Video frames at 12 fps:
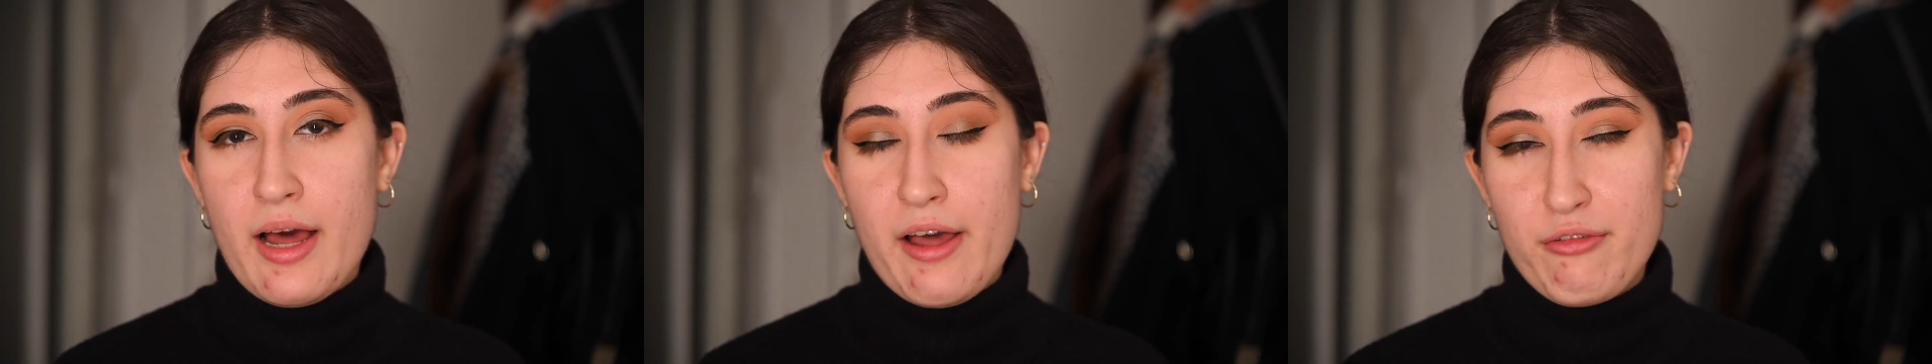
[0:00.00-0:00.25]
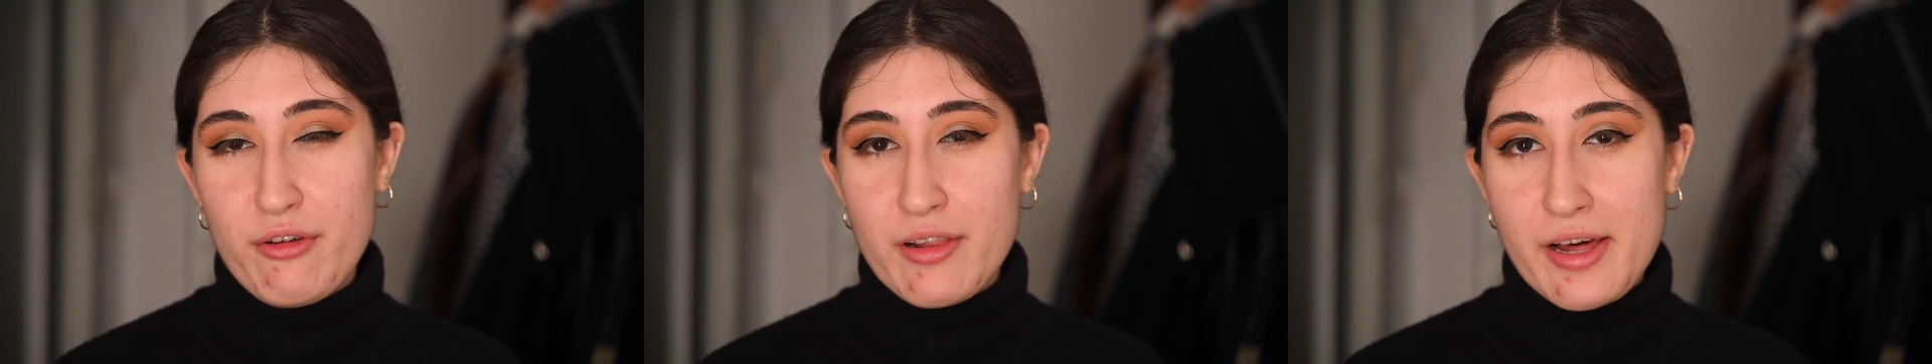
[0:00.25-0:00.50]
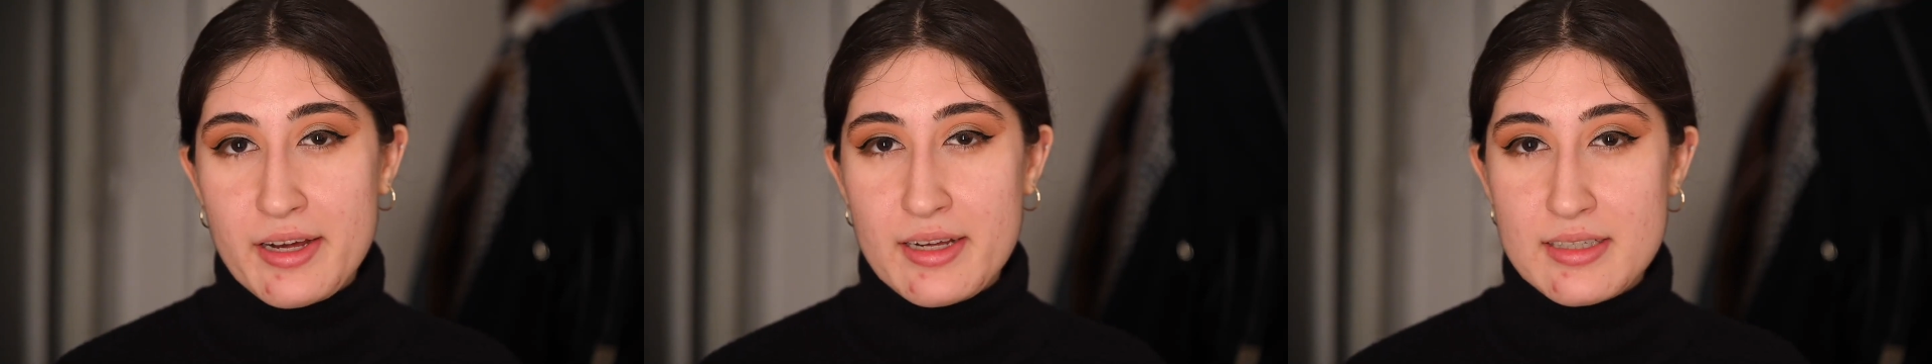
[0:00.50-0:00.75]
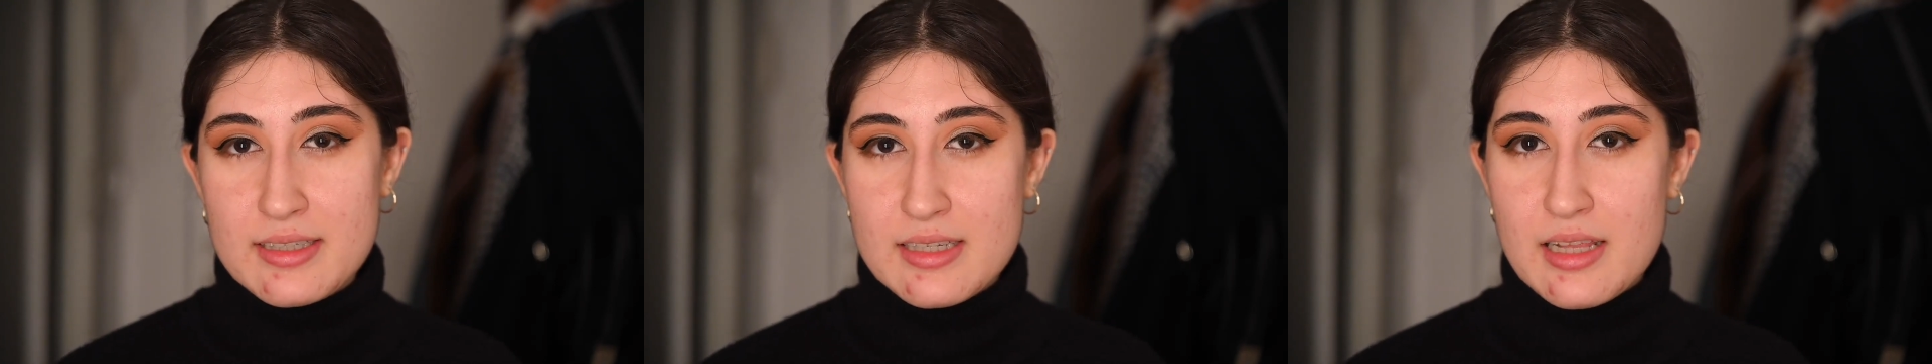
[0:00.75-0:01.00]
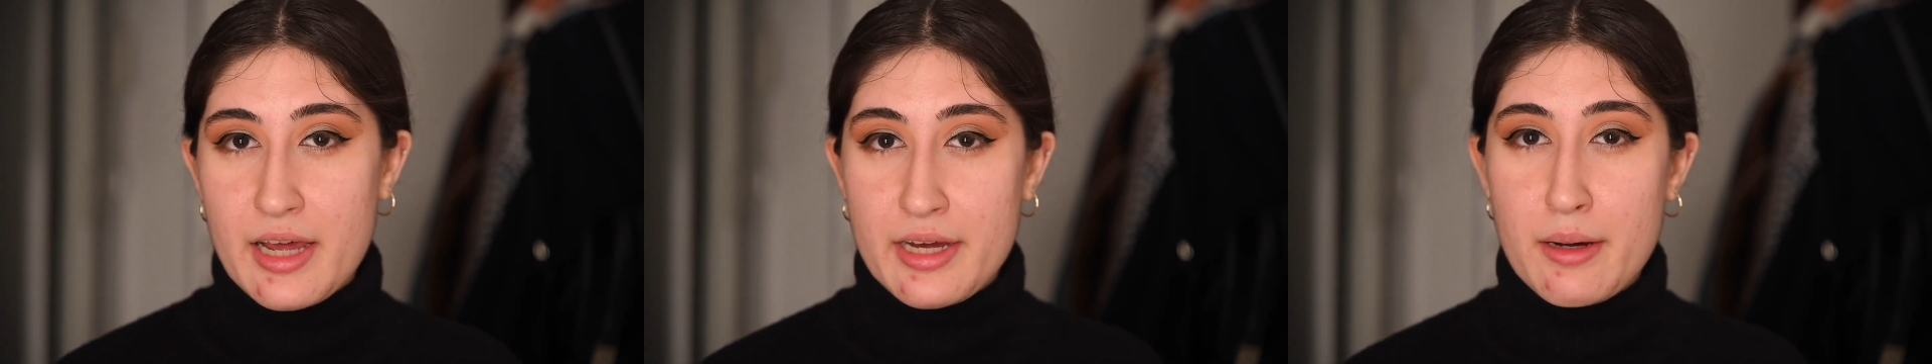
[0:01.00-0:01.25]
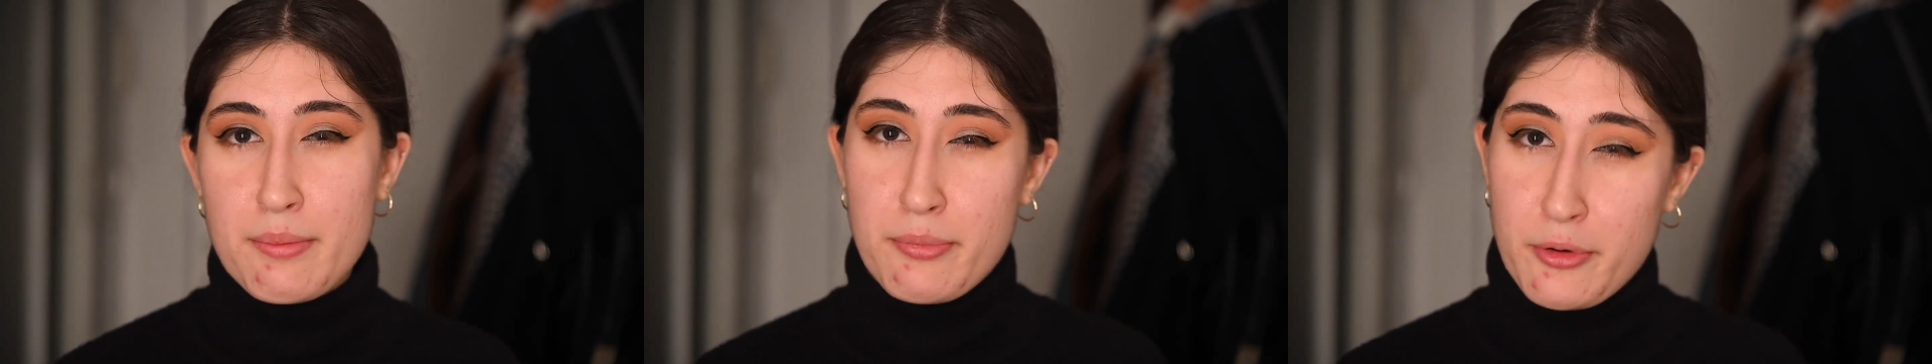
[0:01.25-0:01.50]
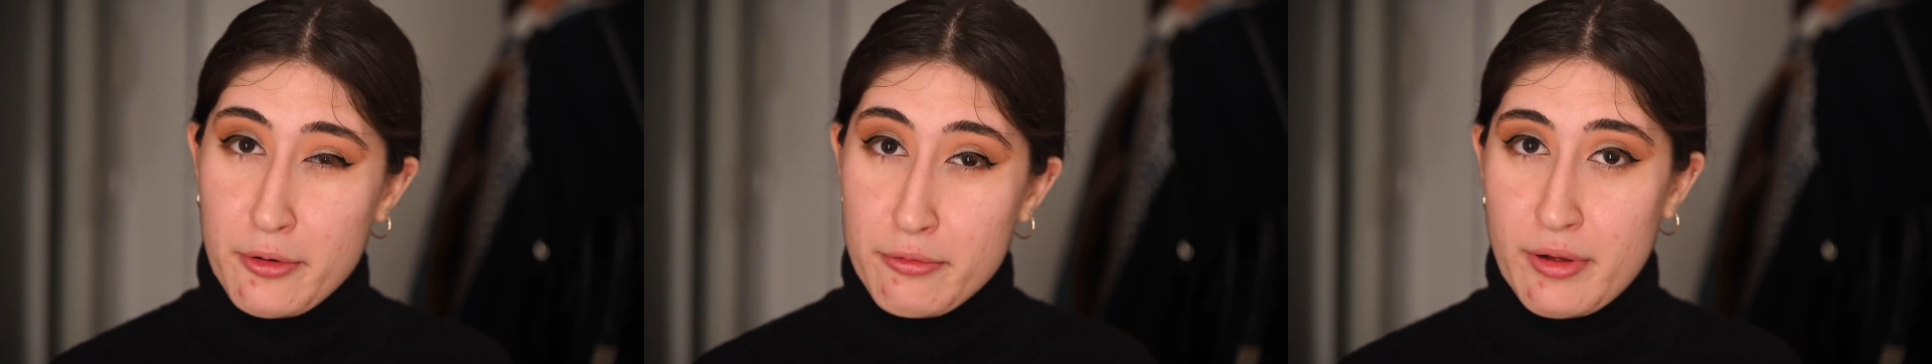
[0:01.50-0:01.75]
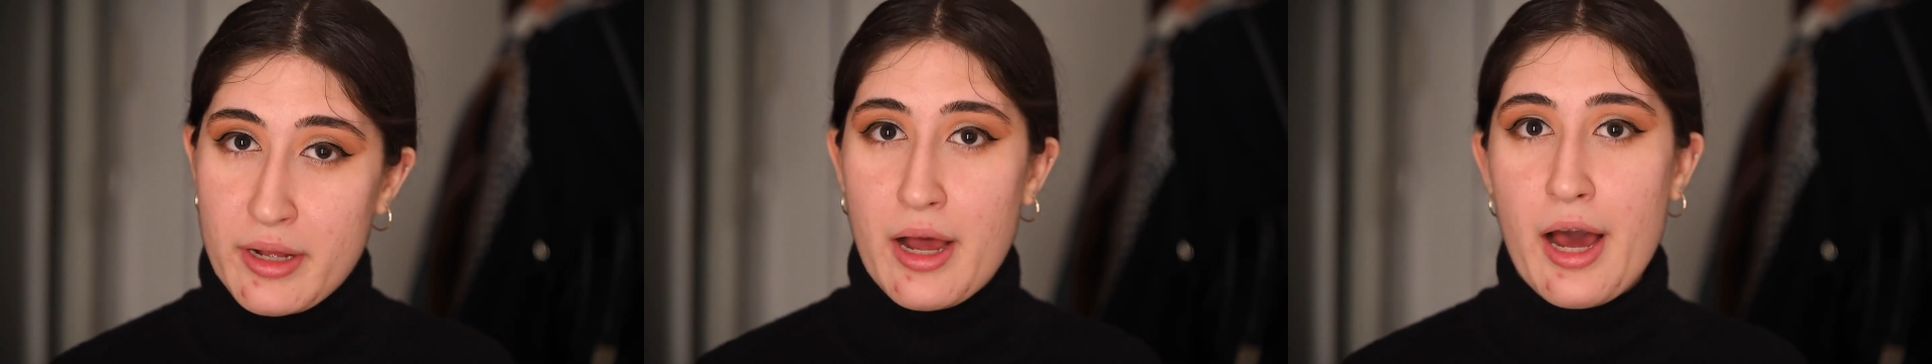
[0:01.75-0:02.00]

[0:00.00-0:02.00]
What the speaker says: I feel like it's like a perfect